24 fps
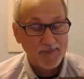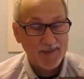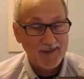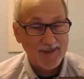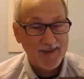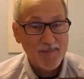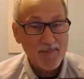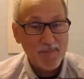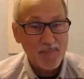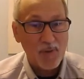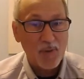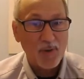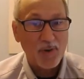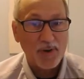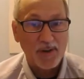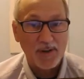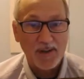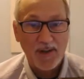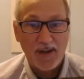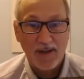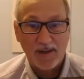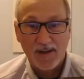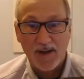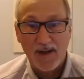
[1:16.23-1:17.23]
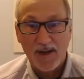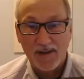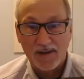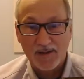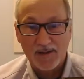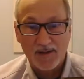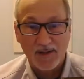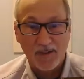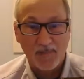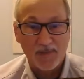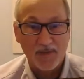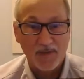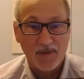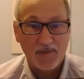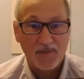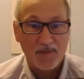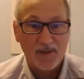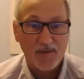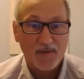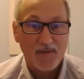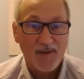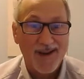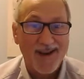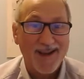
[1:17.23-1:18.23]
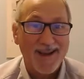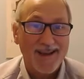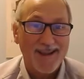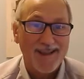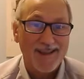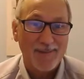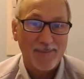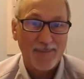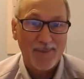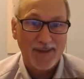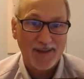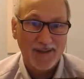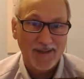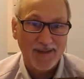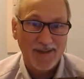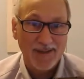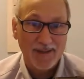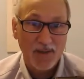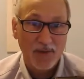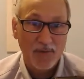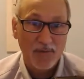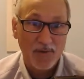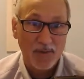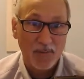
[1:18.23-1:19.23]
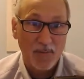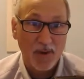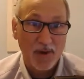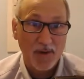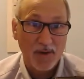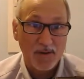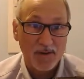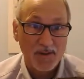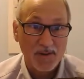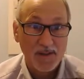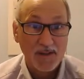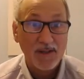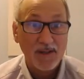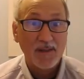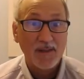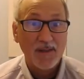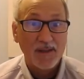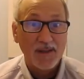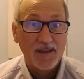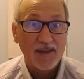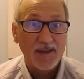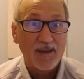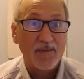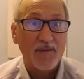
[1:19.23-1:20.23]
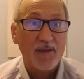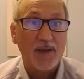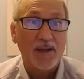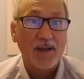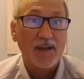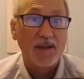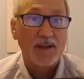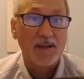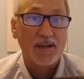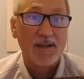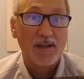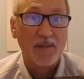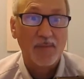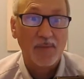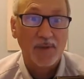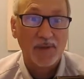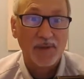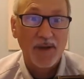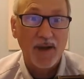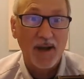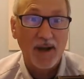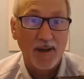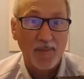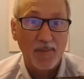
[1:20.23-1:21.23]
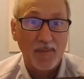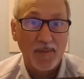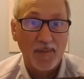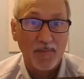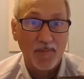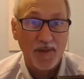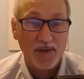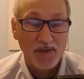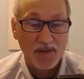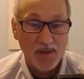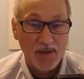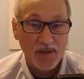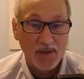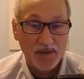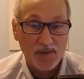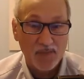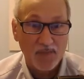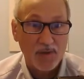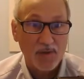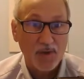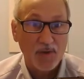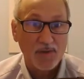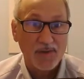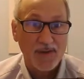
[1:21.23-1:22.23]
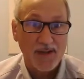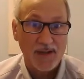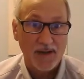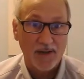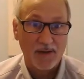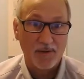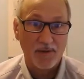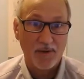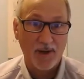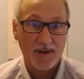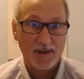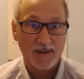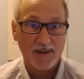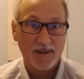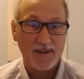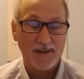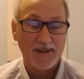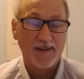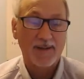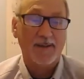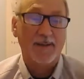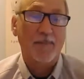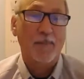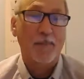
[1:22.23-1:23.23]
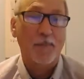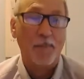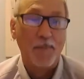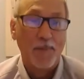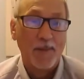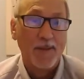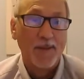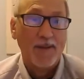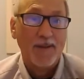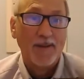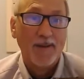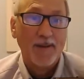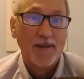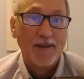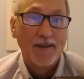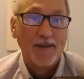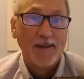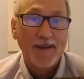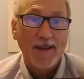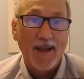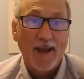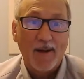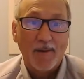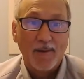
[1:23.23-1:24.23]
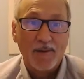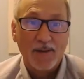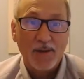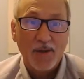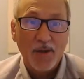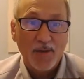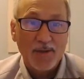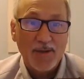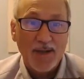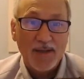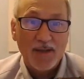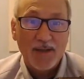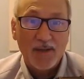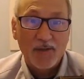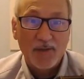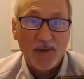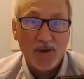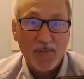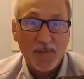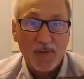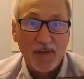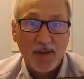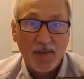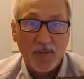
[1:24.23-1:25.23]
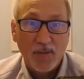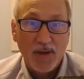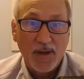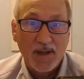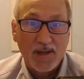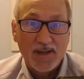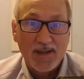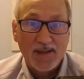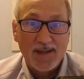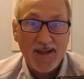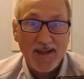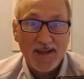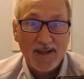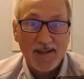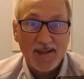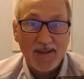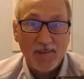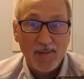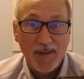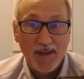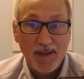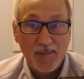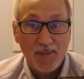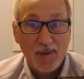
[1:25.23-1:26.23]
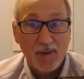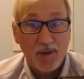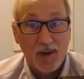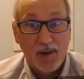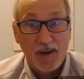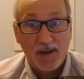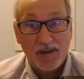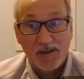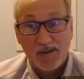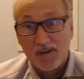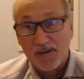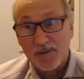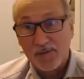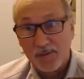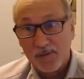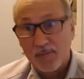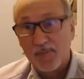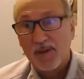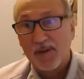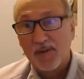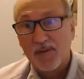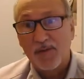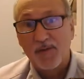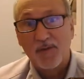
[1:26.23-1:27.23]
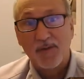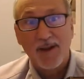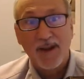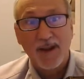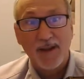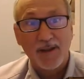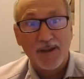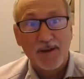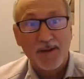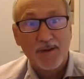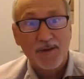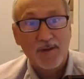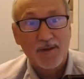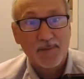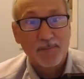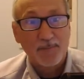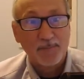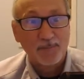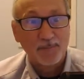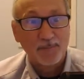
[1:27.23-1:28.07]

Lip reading: import that concept of dividing the beat into three parts, even into simple time, as long as we notate it correctly. Now, to notate the triplet, we extend the beam across the grouping of 3/8 notes,